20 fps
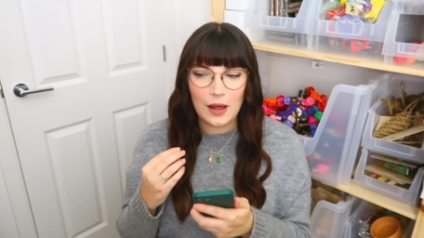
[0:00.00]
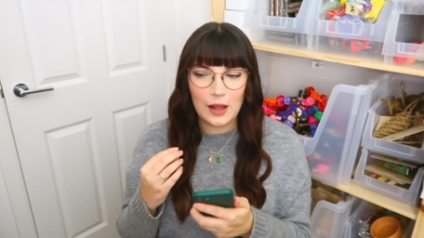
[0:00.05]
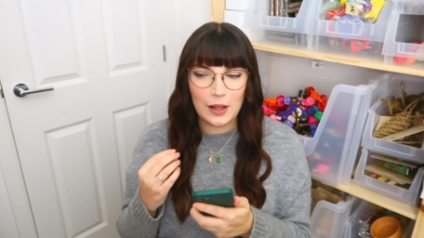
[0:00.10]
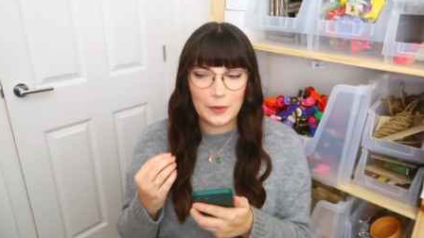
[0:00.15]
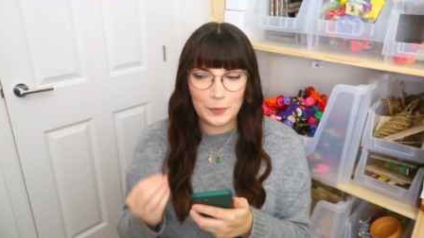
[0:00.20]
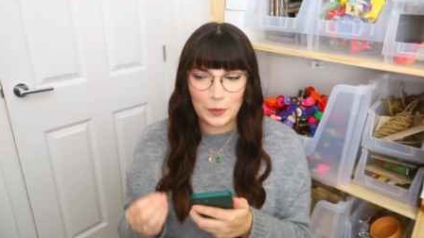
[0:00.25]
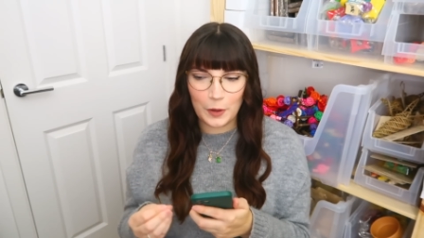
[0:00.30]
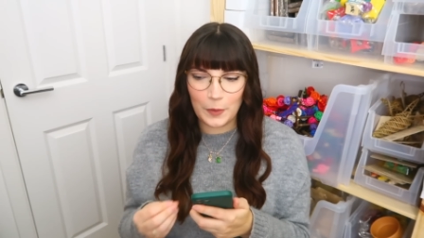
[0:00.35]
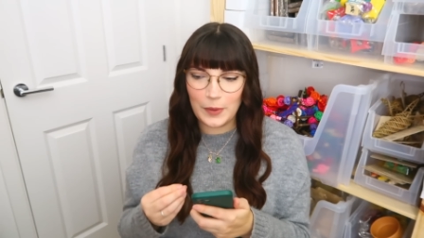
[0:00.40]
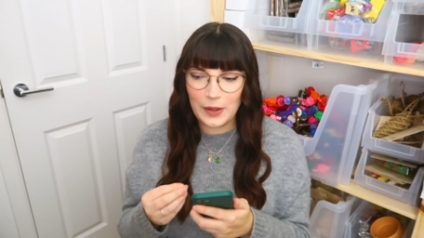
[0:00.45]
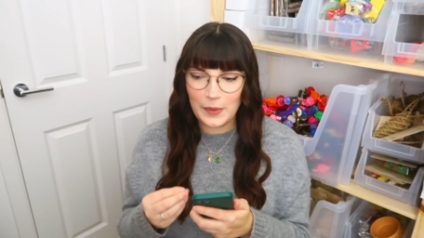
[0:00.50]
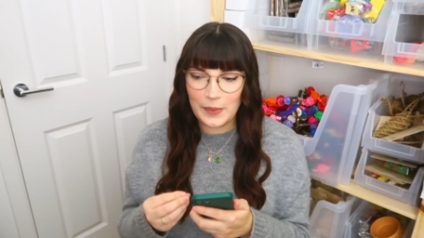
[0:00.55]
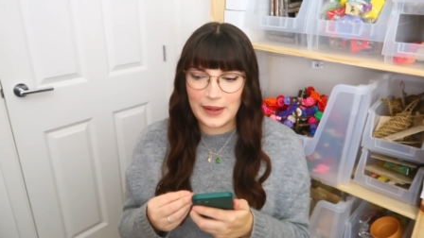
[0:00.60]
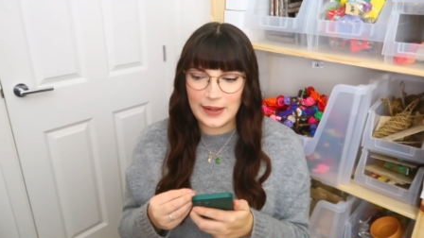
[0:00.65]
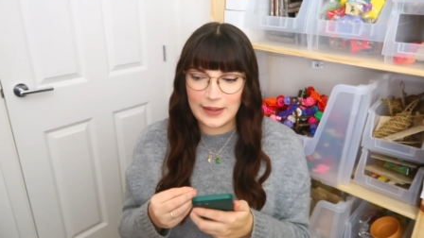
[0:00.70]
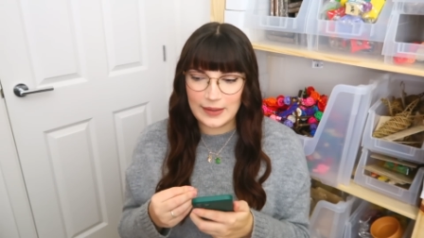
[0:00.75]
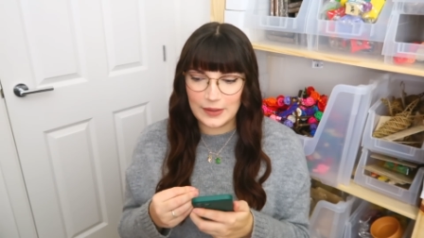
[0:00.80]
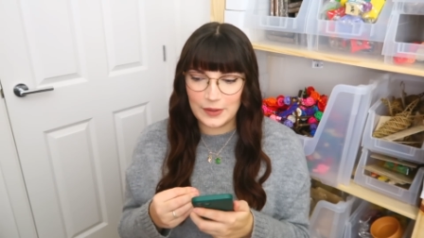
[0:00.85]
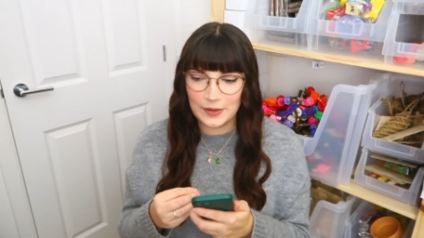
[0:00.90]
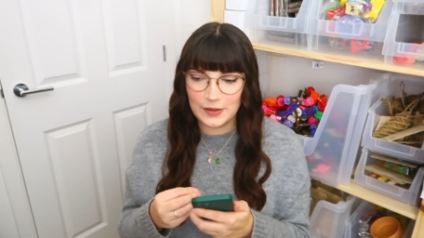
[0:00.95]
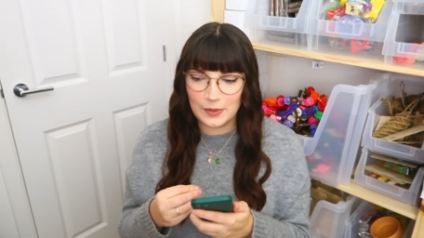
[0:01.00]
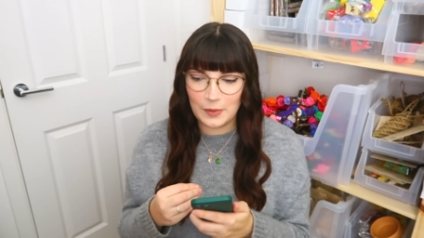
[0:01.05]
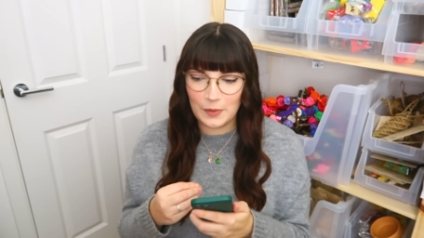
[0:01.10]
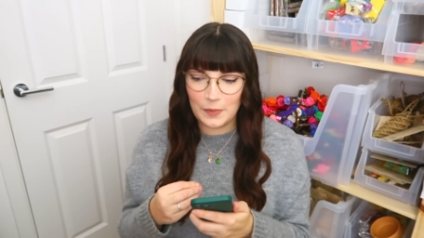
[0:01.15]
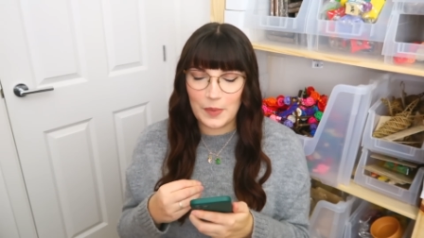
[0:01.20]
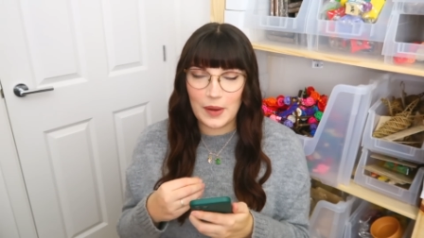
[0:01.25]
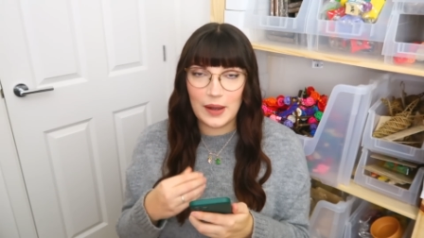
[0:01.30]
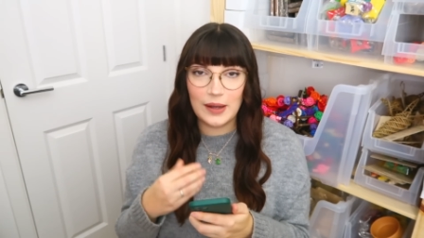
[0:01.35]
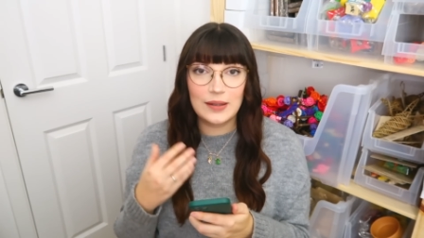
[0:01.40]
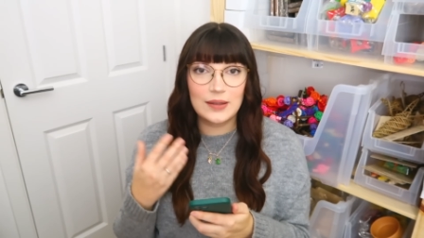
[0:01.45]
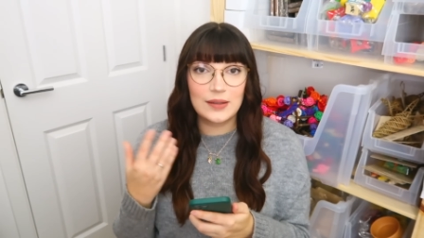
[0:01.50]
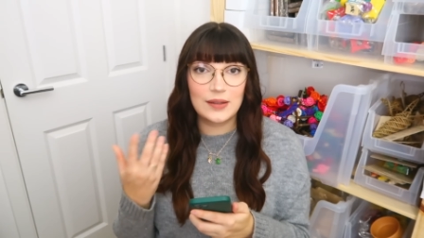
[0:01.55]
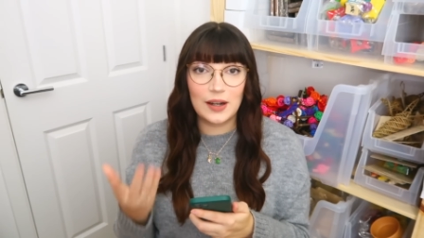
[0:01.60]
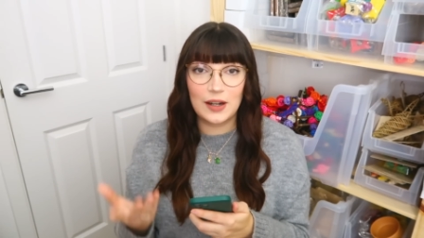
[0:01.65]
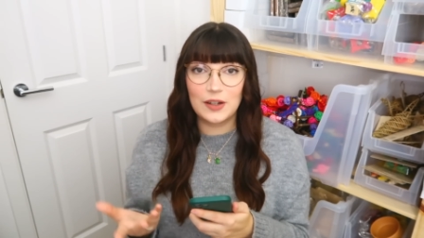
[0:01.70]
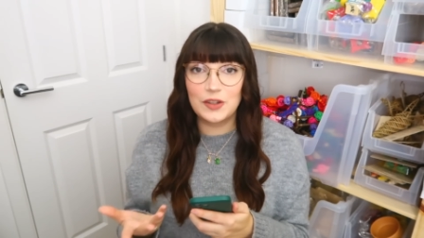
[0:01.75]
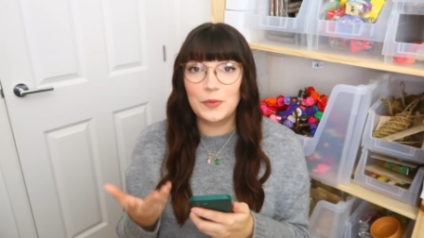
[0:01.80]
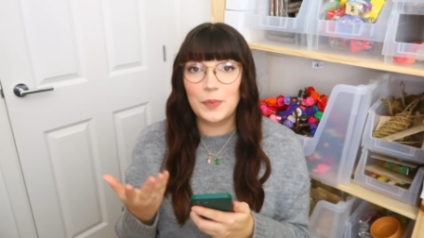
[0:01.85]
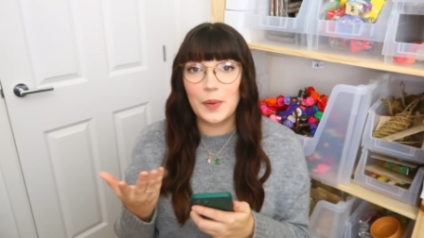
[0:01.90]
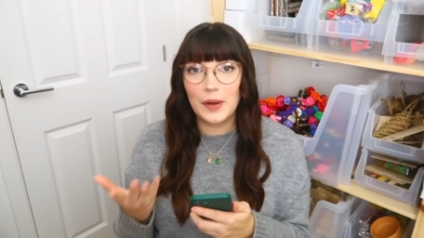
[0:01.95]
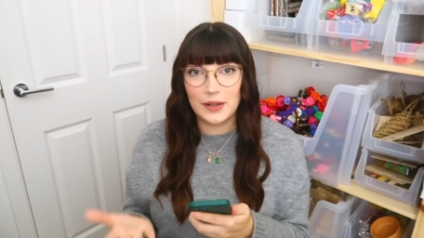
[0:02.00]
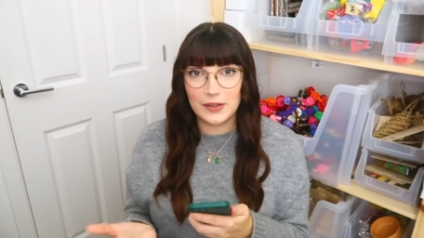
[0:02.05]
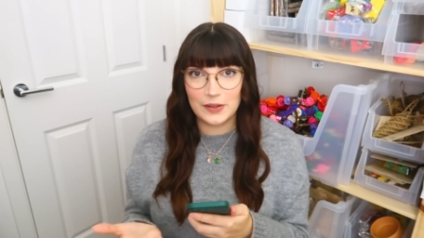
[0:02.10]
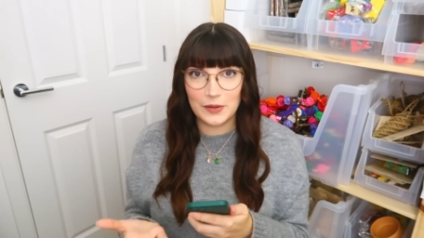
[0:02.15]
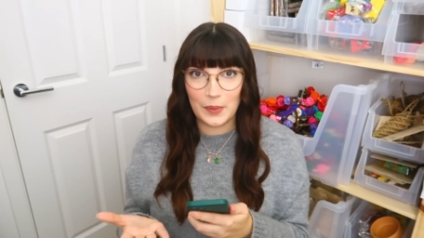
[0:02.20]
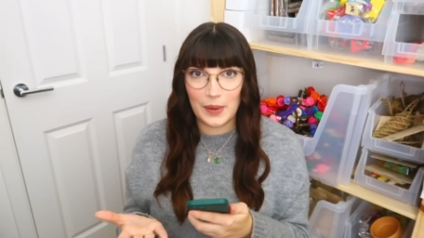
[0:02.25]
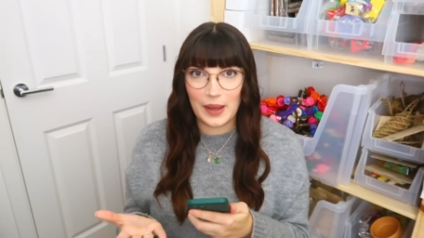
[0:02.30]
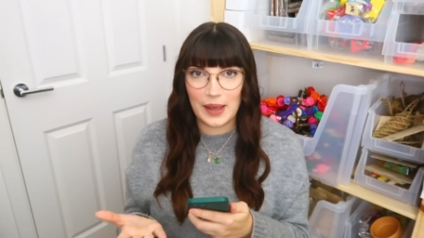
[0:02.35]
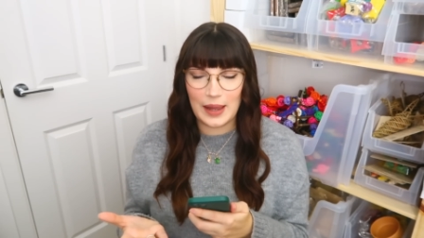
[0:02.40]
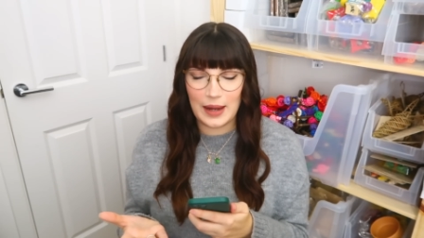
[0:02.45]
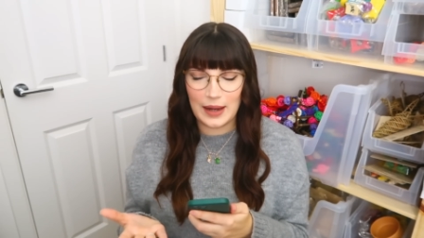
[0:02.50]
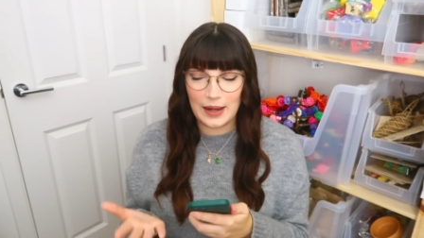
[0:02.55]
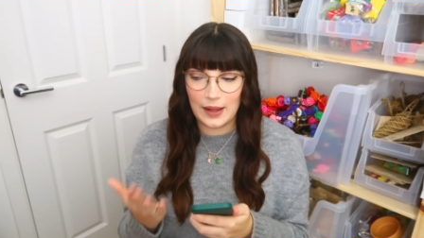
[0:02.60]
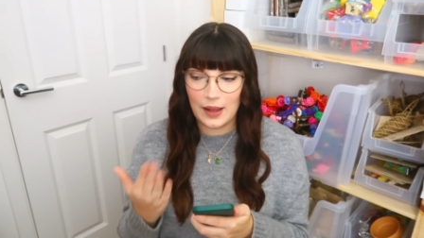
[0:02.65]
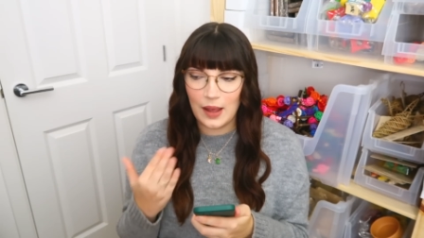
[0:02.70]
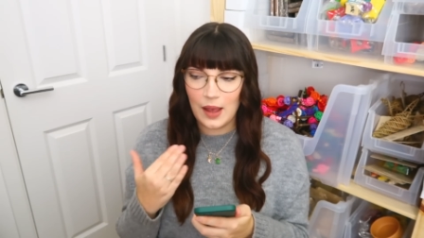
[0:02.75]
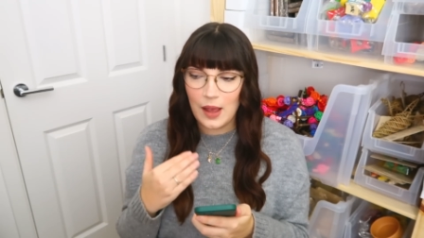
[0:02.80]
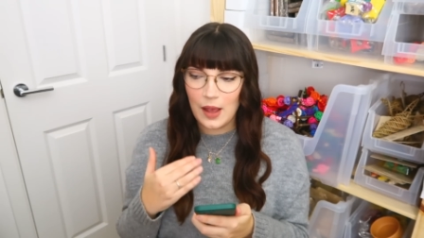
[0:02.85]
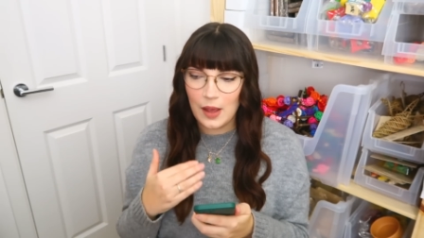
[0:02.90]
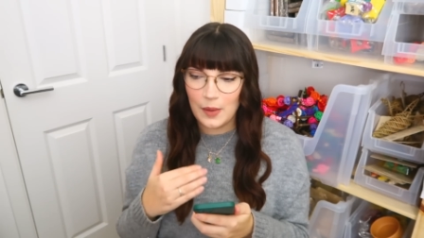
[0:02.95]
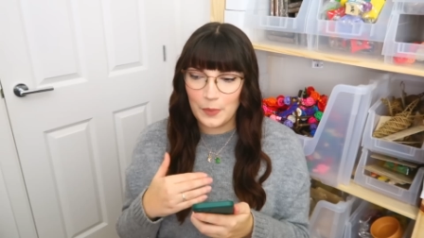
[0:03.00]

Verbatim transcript: I'll probably wait until some of mine start to pass away.